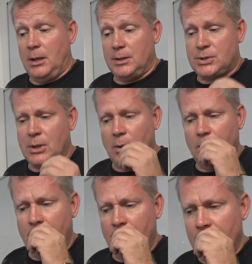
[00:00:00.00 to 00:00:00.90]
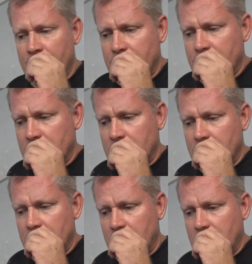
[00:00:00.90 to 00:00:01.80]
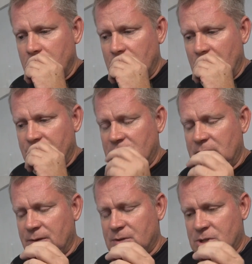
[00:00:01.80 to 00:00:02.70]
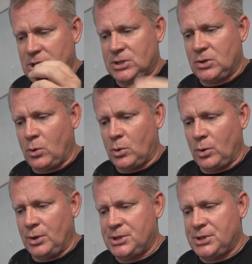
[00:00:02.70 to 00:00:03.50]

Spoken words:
So if she gets a court order,